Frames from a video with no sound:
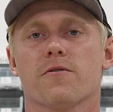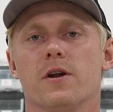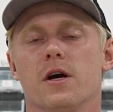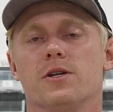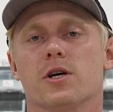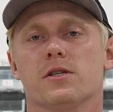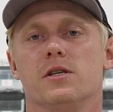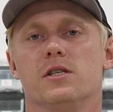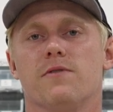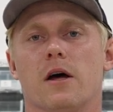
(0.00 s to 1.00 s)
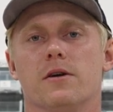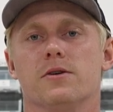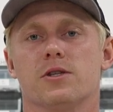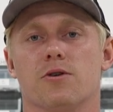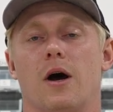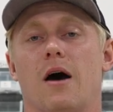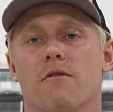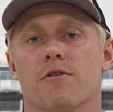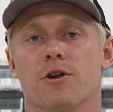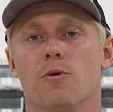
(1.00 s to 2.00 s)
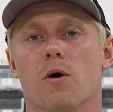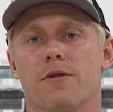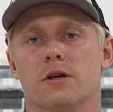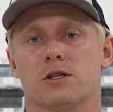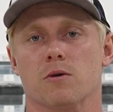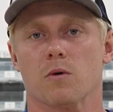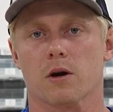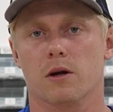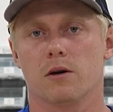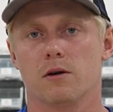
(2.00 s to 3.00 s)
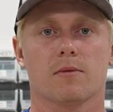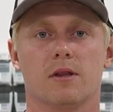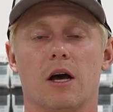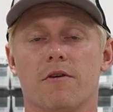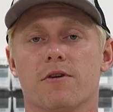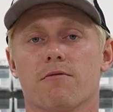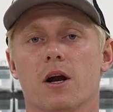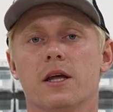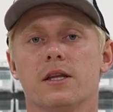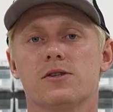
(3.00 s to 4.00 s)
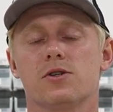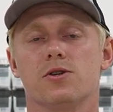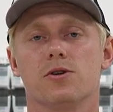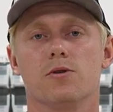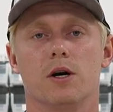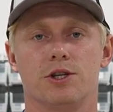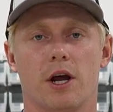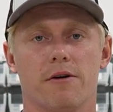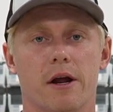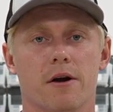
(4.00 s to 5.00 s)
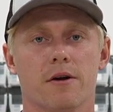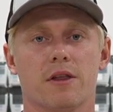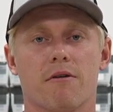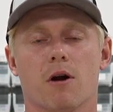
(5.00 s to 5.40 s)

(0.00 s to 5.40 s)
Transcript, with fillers: free to adjust these values to however you want this to work. Now, if you're running this to a generator that